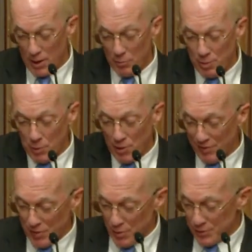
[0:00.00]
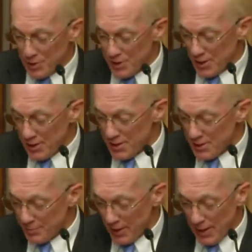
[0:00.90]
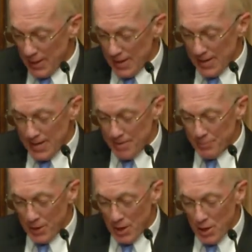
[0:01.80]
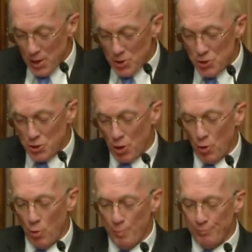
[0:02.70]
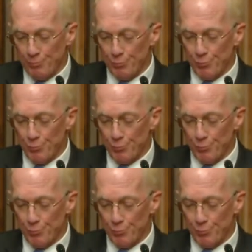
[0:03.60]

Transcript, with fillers: uh, with both of you in the studies. Um, so